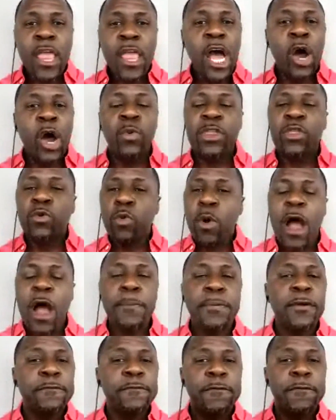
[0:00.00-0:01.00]
with
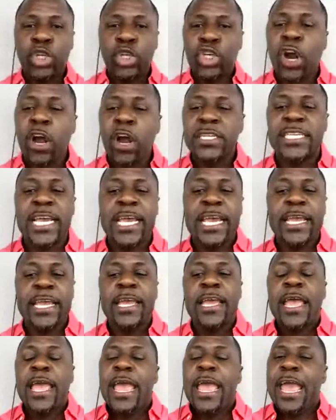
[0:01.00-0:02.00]
Robert from Shark Tank,
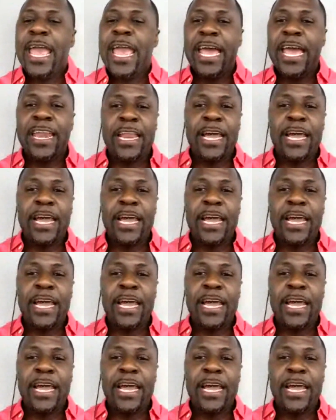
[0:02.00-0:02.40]
and